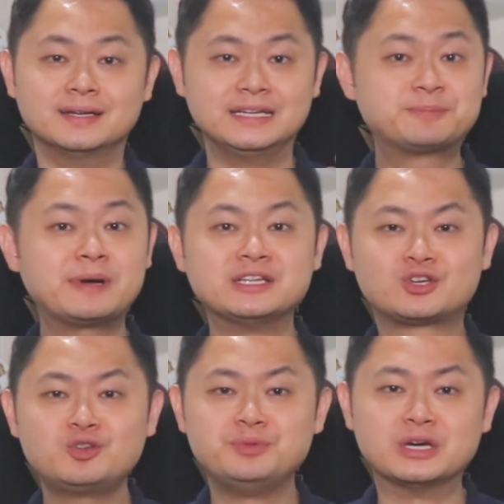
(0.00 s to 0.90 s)
This part is
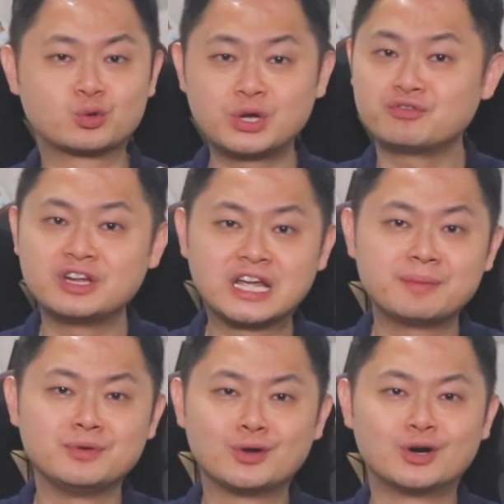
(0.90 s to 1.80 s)
going to be a quick
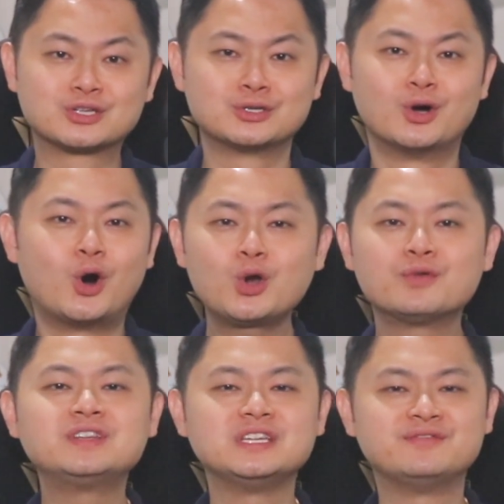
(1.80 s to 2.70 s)
recap because all
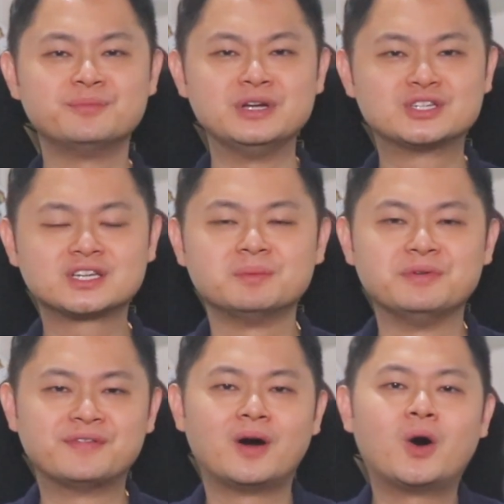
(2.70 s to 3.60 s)
of this information can be
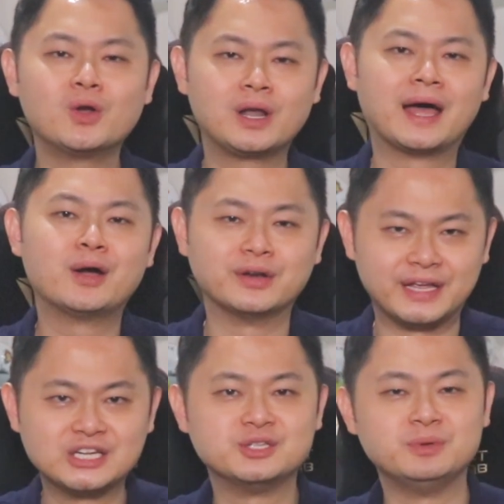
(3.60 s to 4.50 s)
found online on the
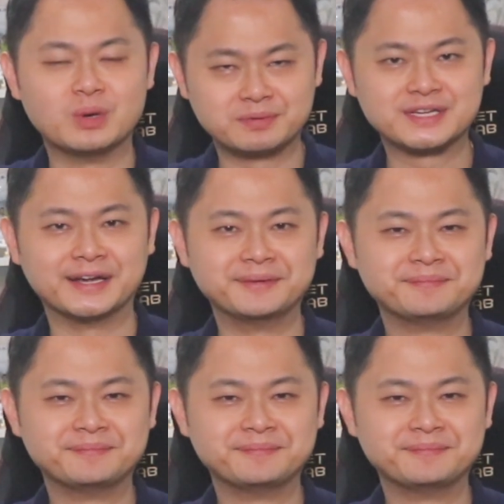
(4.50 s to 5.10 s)
HDB website.